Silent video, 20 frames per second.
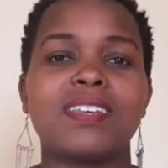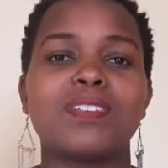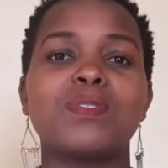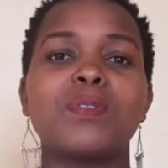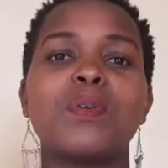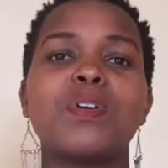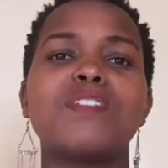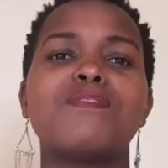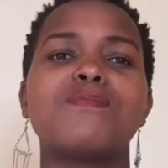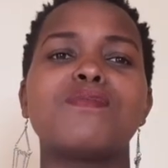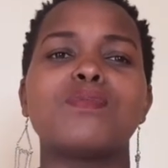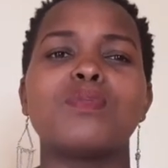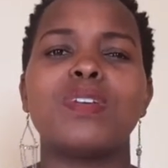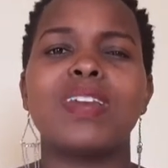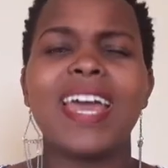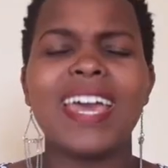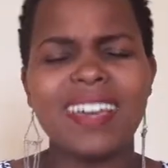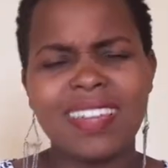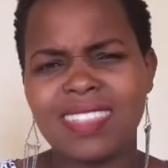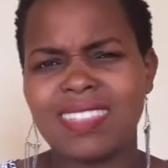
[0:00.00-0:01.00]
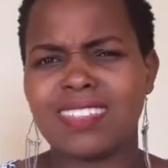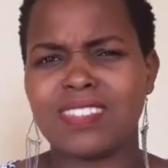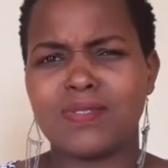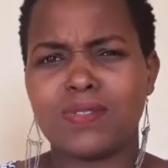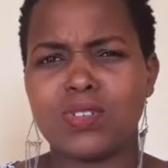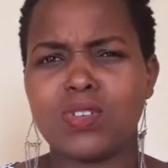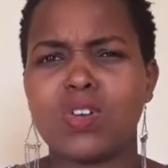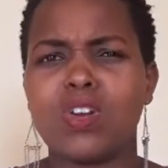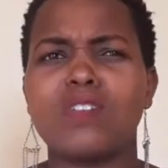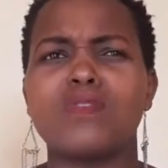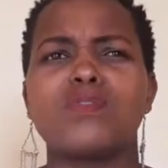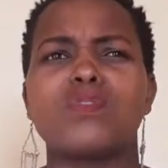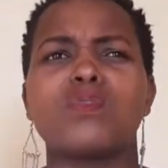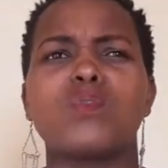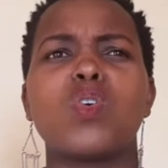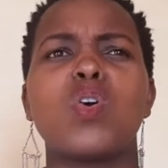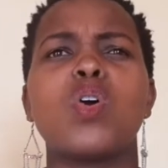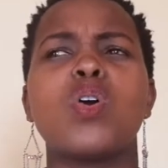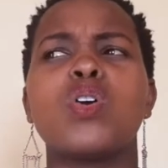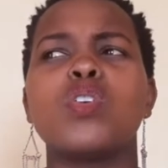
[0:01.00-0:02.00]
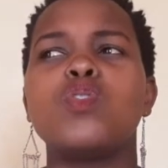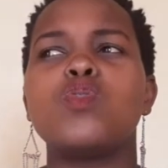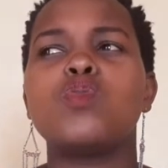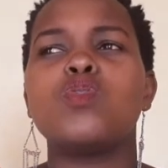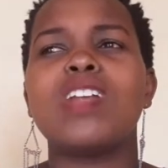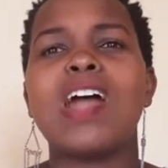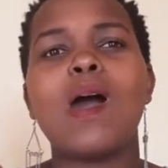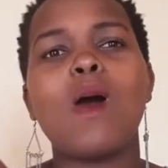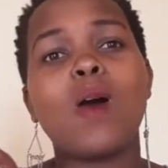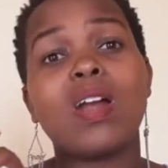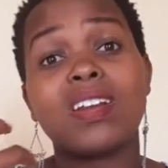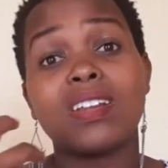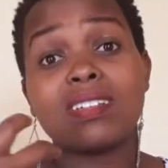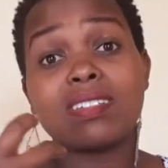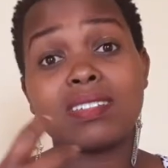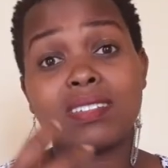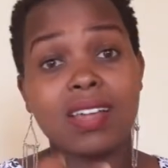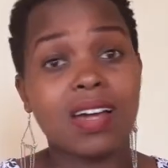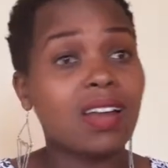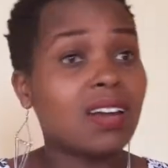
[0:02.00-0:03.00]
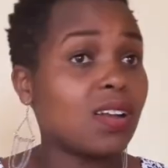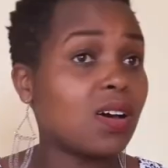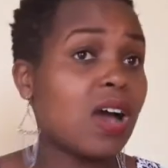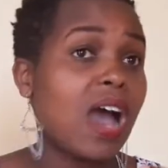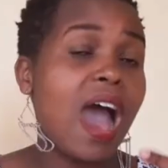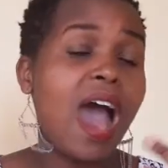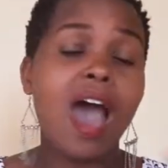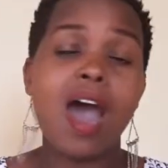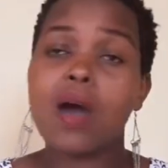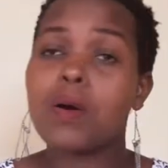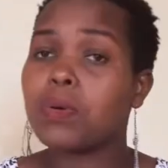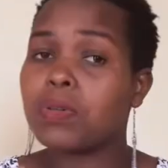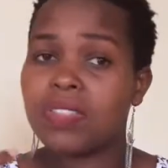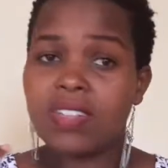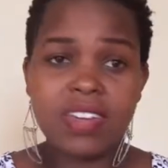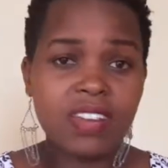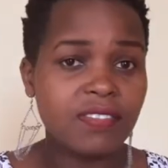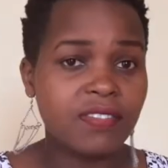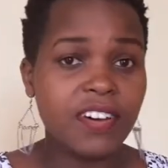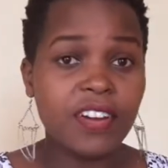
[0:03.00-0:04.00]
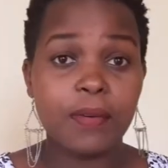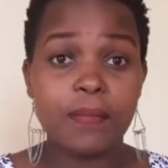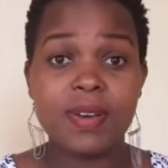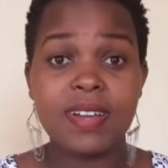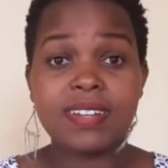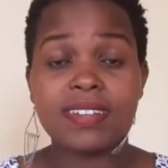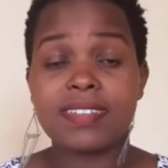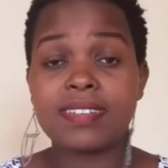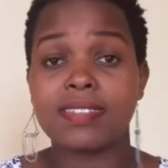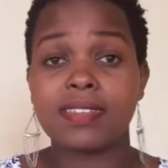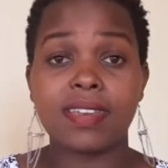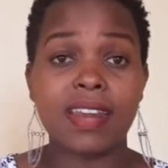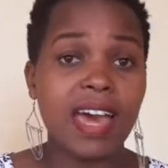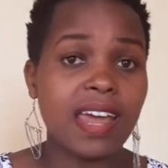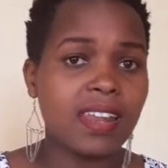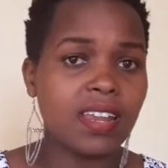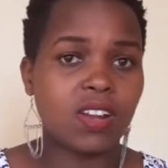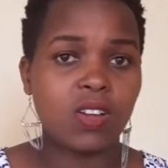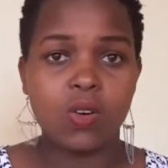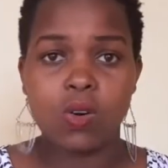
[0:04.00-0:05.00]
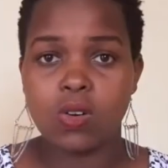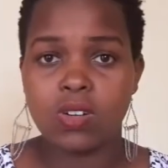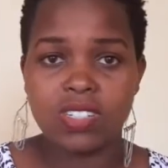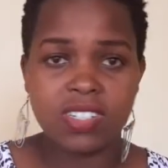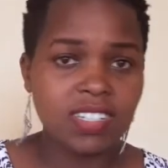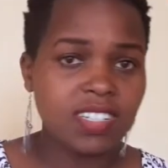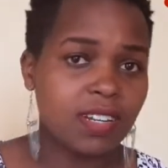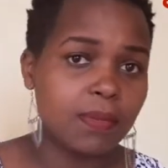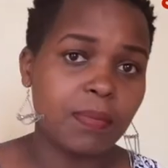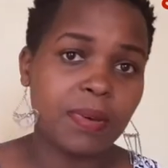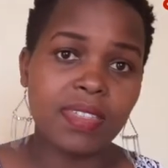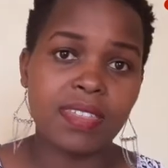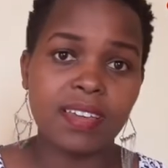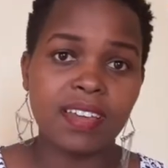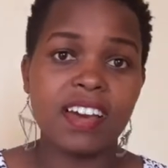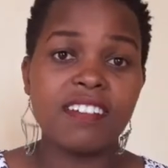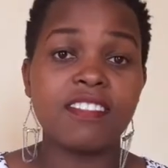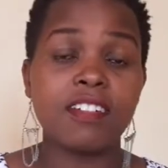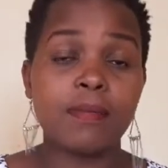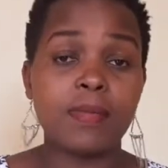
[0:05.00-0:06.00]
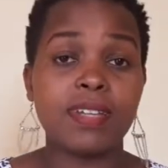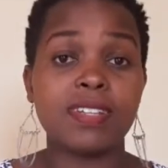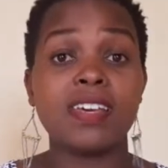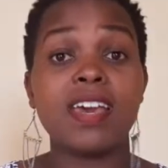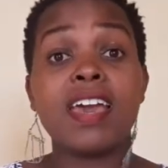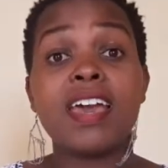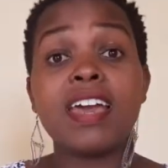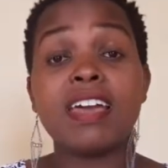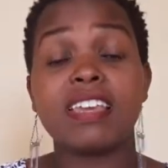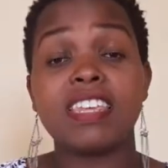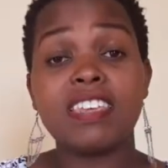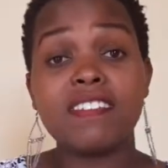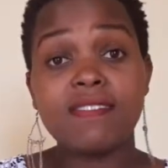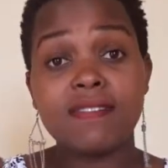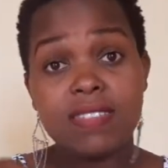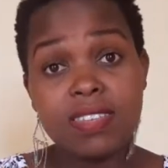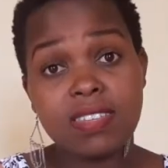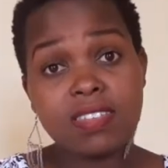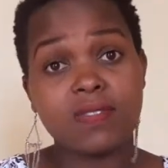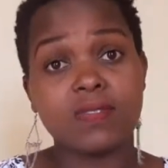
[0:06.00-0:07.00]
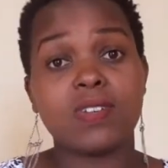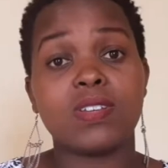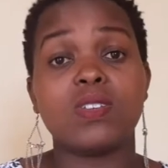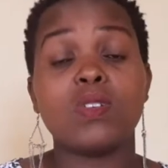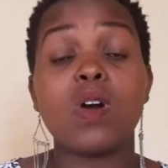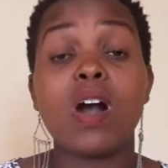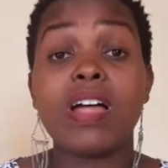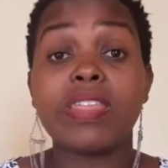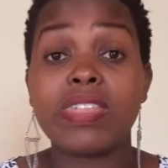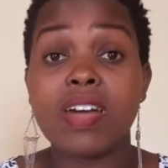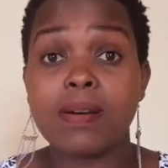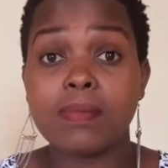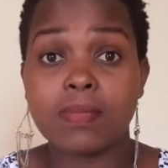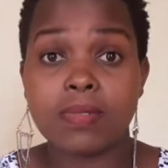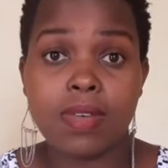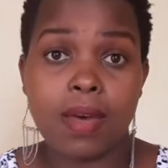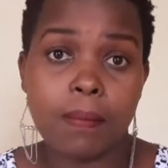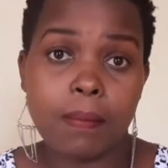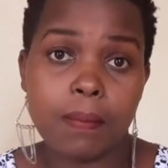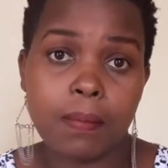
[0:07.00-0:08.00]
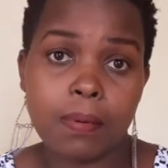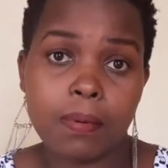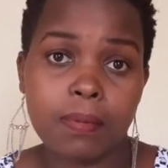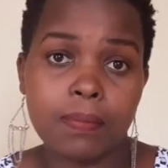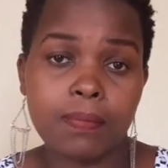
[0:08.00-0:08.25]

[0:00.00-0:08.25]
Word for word: So if you like this video, of you, you now understand how the environment is run and coordinated by the government, give this video a thumbs up.